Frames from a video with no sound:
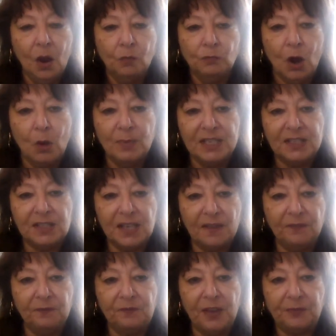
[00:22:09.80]
Romans
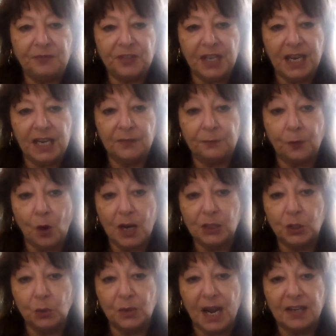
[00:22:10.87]
7:15 For I
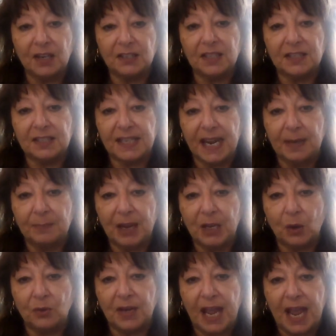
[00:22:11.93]
do not understand my
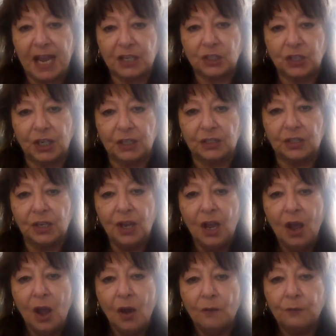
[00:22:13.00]
own actions
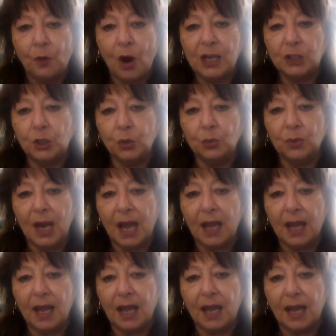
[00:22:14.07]
for I do not
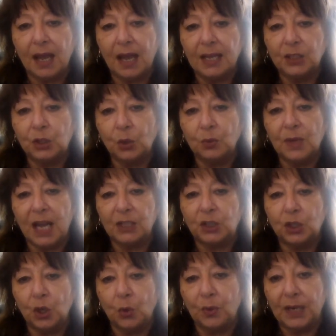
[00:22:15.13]
I, I do not
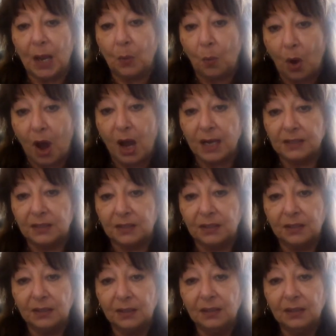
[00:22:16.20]
do what I want